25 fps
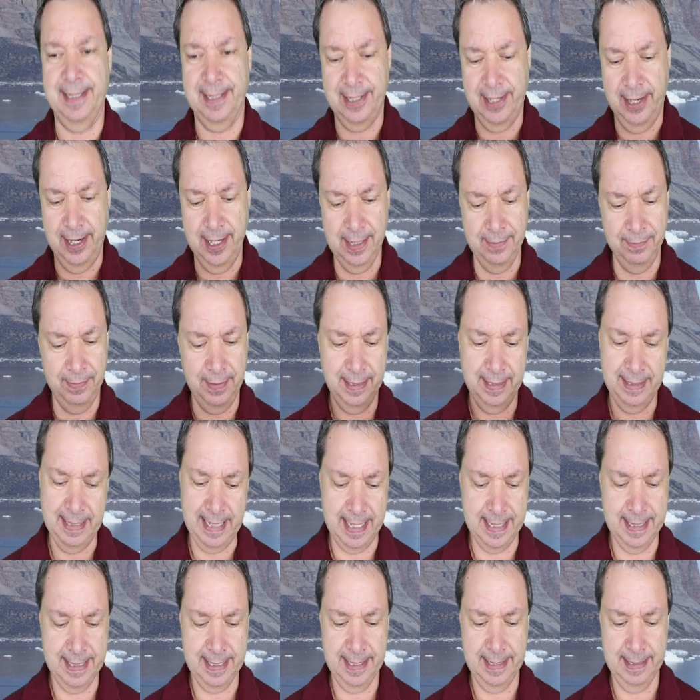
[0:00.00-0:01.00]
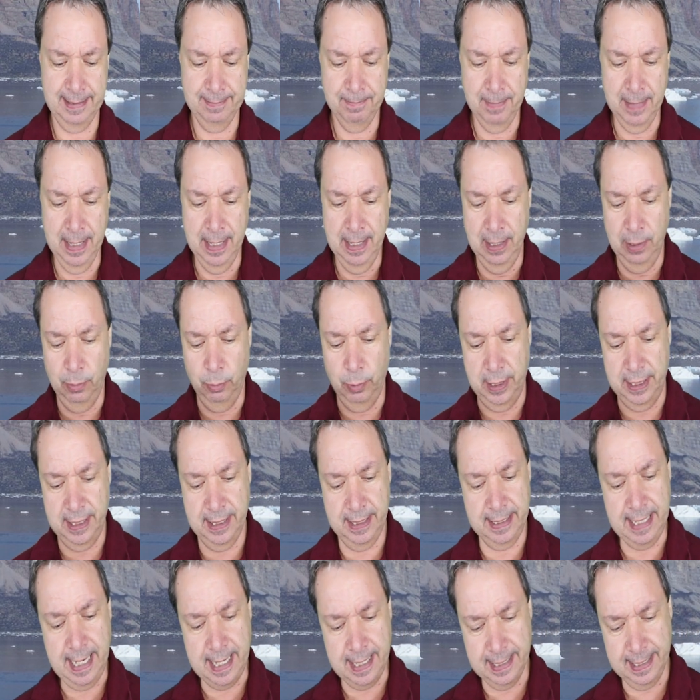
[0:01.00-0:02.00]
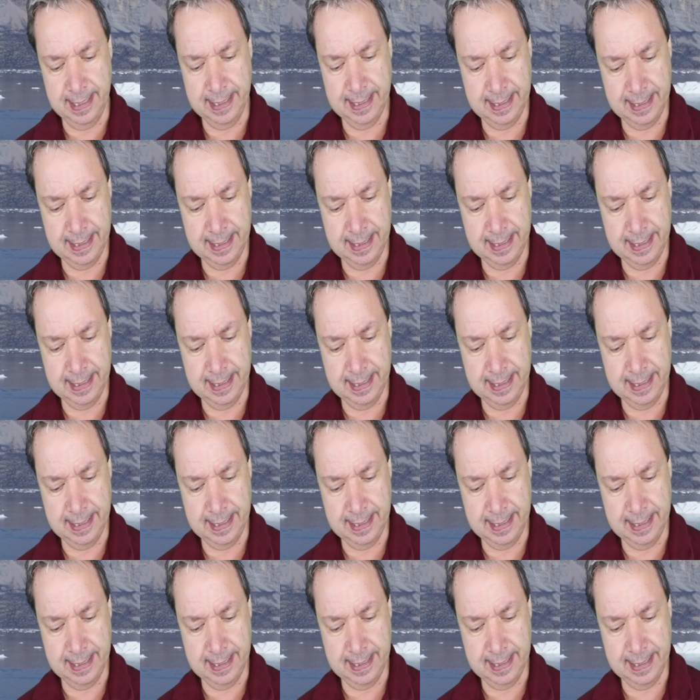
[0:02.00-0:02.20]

The Carnival Legend was set to